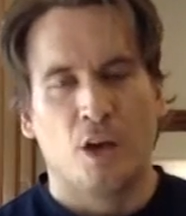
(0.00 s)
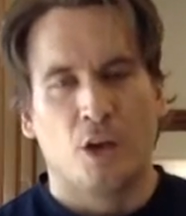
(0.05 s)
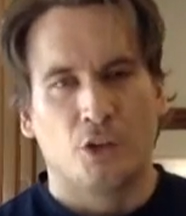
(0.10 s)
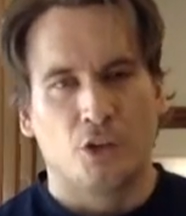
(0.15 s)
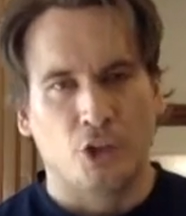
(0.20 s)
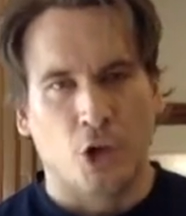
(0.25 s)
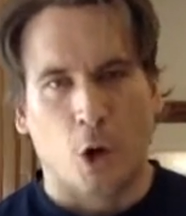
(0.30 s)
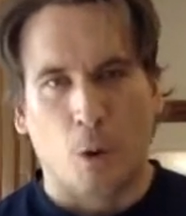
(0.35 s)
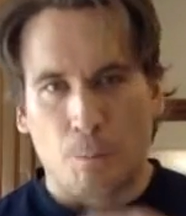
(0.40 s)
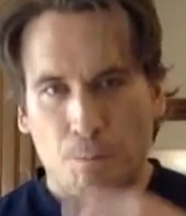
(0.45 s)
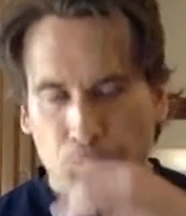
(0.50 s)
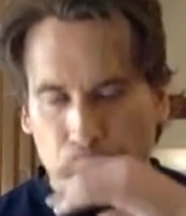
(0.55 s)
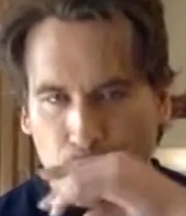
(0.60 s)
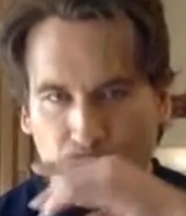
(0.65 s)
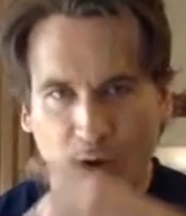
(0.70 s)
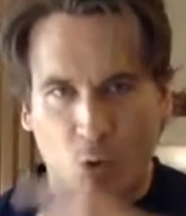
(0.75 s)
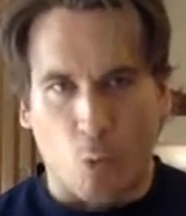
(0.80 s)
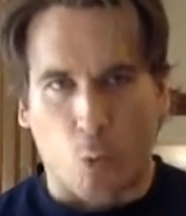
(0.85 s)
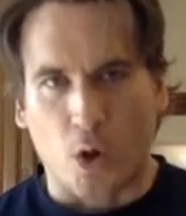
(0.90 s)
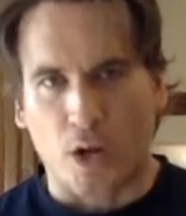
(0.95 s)
So
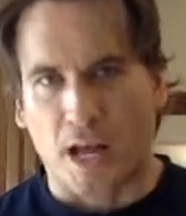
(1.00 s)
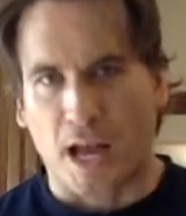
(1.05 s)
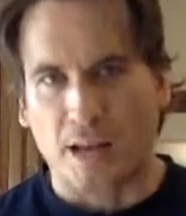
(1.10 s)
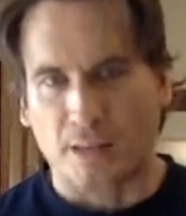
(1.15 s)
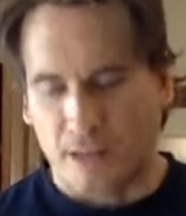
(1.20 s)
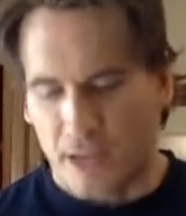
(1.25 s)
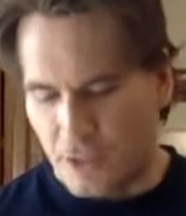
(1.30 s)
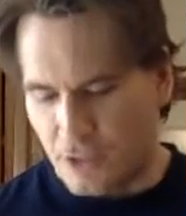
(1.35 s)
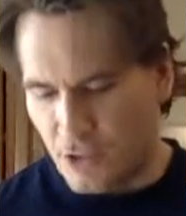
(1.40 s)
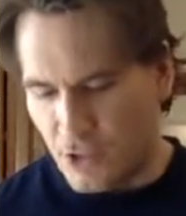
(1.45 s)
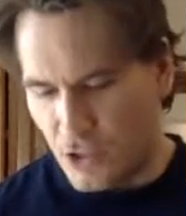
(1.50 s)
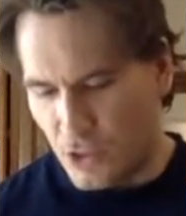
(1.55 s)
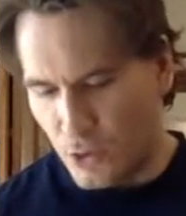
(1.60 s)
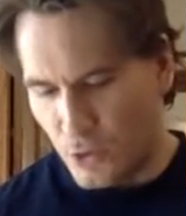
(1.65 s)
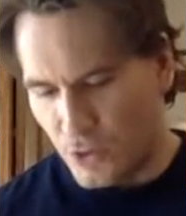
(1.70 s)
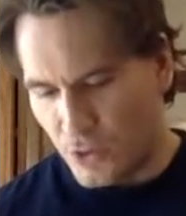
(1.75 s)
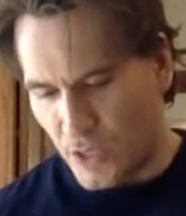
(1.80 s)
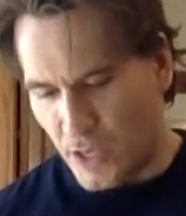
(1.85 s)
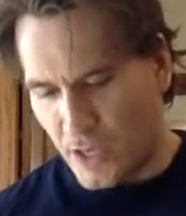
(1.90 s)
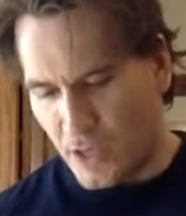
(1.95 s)
what I like to
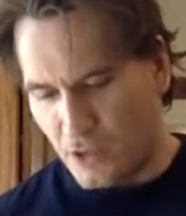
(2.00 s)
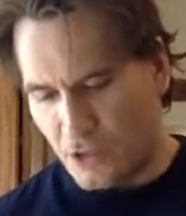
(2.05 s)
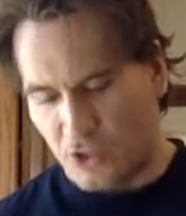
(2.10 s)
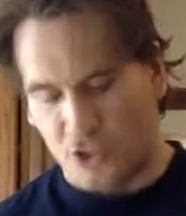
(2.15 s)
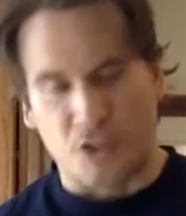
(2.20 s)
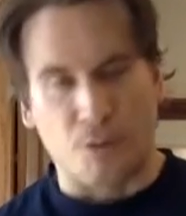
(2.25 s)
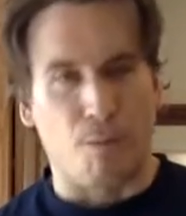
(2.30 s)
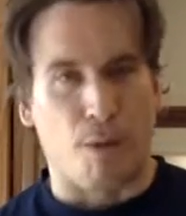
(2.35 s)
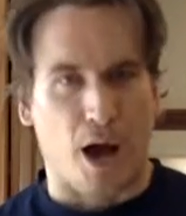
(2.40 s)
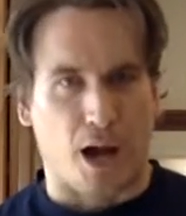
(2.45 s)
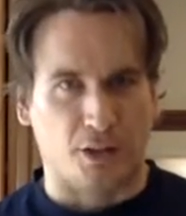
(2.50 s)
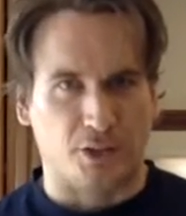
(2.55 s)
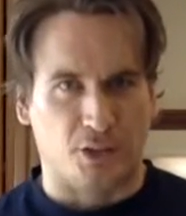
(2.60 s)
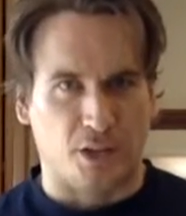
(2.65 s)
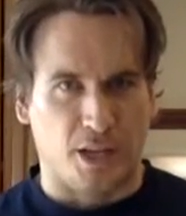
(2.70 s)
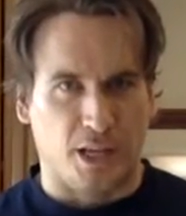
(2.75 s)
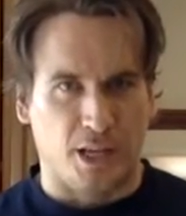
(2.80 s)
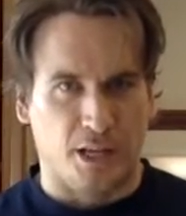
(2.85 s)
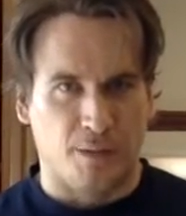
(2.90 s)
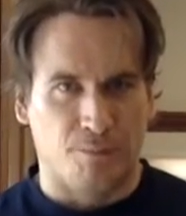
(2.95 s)
use is
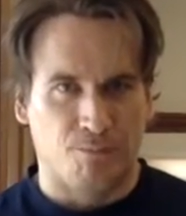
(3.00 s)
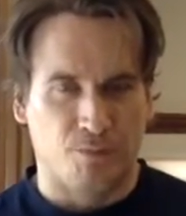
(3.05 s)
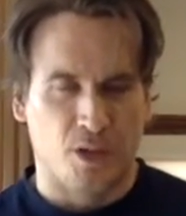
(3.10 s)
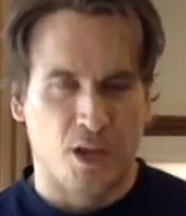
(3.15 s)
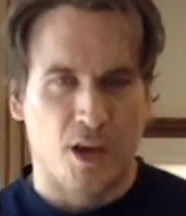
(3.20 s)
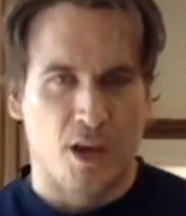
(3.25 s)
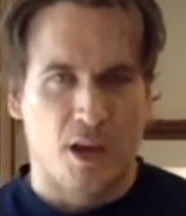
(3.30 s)
stemoxydine,